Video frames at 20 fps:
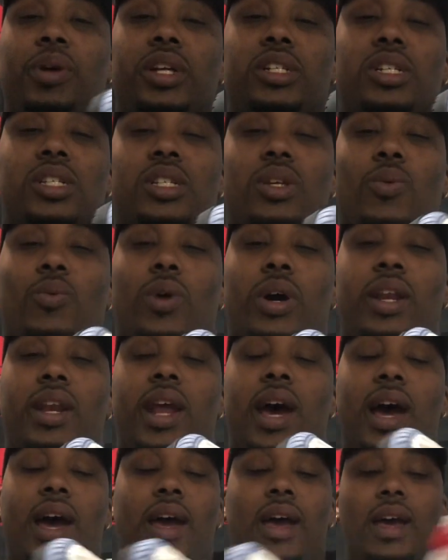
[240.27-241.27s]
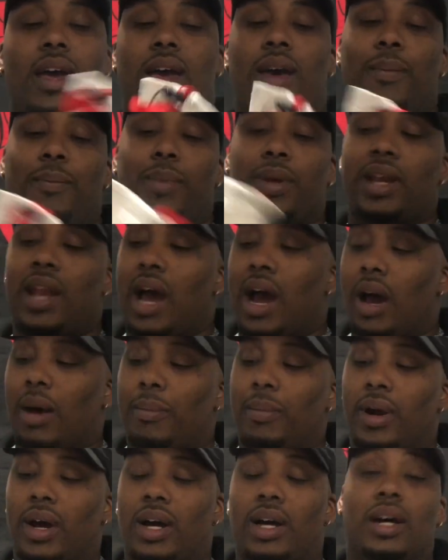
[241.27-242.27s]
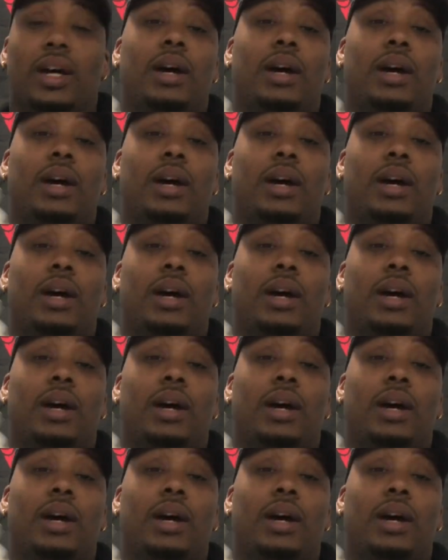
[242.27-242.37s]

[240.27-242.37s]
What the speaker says: pictures and whatnot. But nah, bruh,